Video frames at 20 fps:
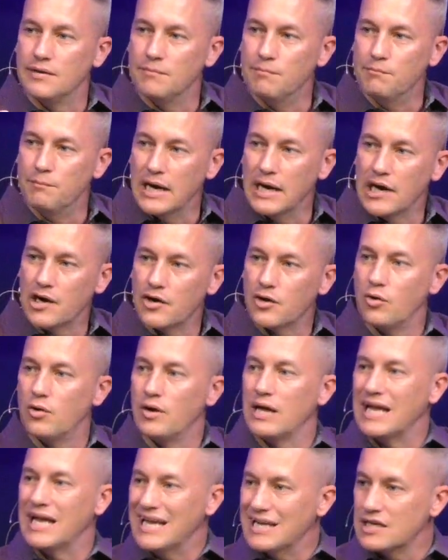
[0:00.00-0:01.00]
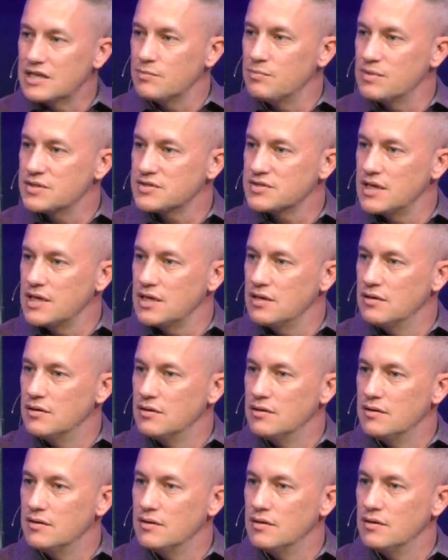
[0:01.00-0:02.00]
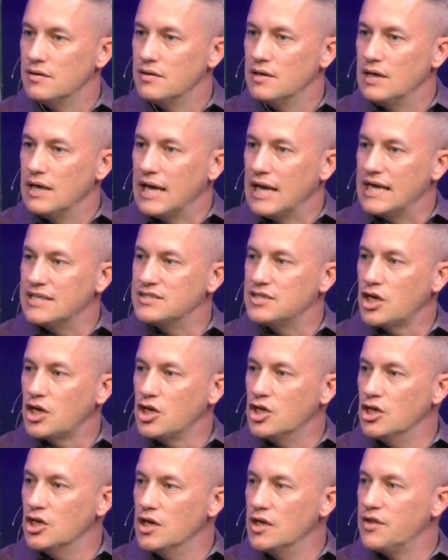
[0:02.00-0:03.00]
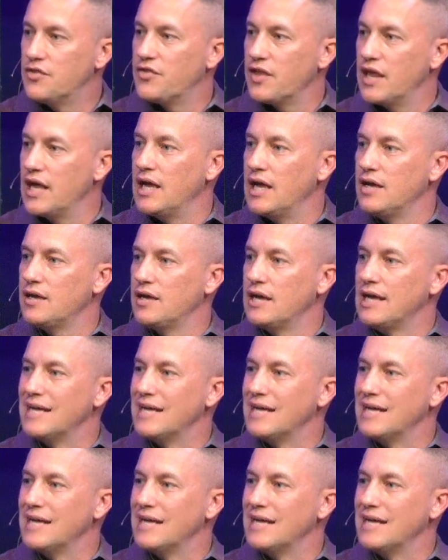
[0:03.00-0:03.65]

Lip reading: marital intimacy is a good thing.